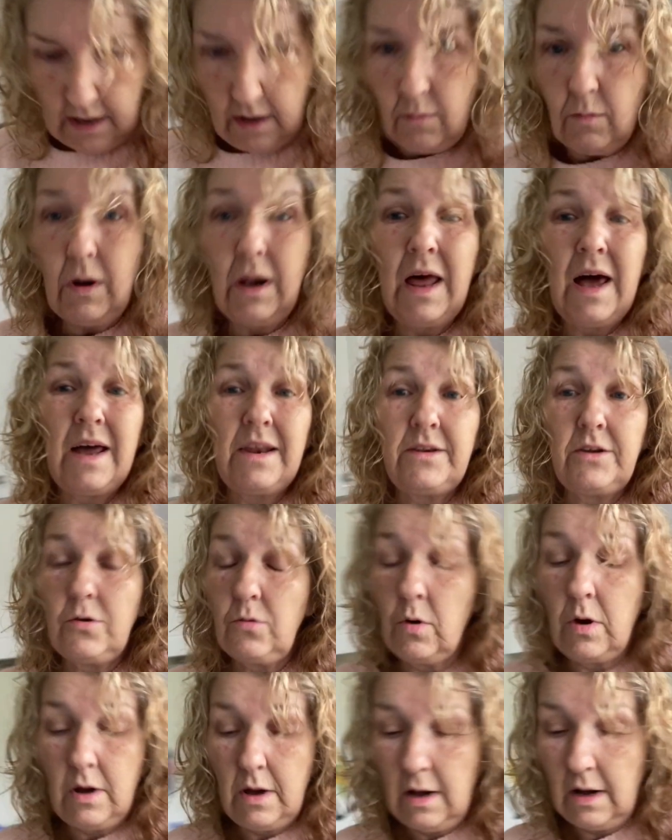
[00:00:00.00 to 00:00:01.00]
Well, I
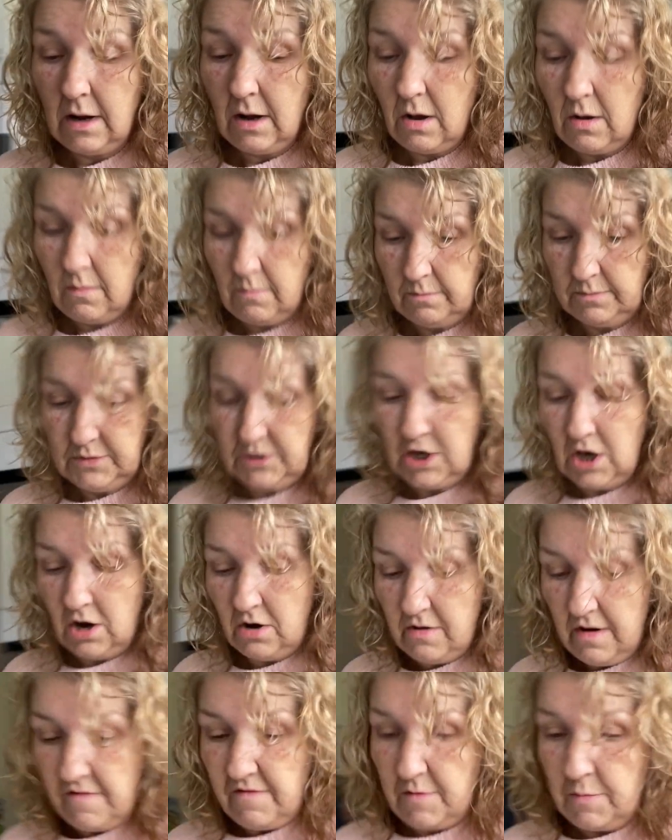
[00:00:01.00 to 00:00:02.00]
do. I can't
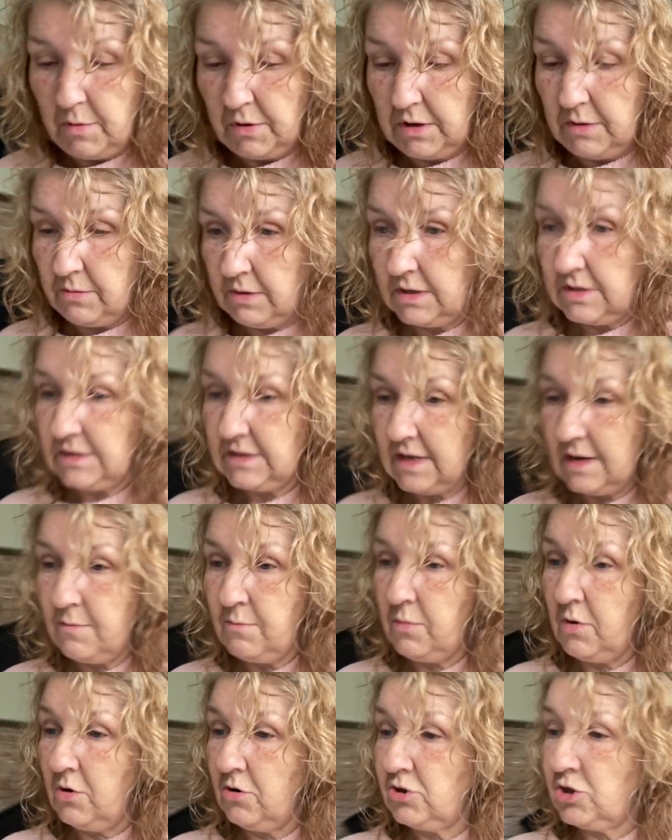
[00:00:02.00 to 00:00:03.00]
tar everybody with the
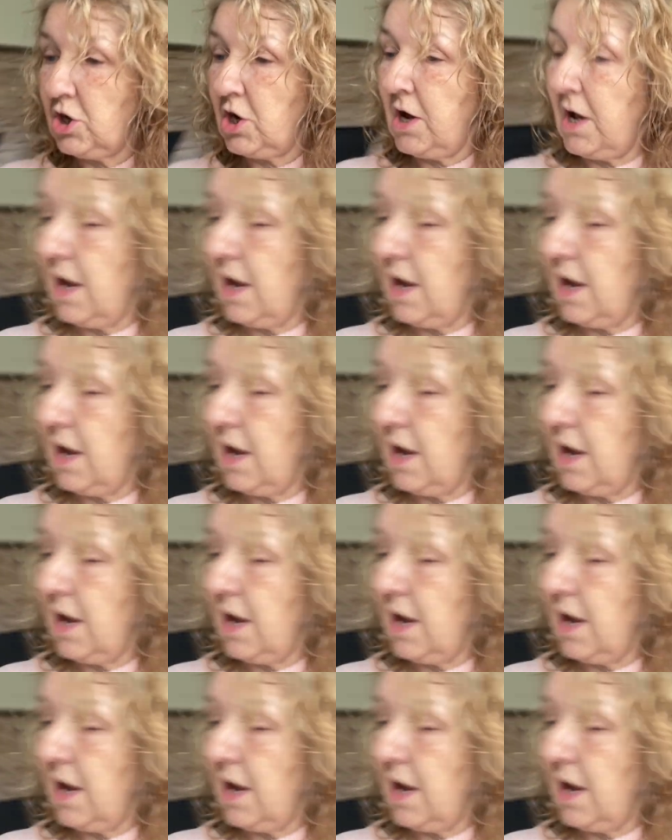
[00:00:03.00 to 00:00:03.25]
same brush.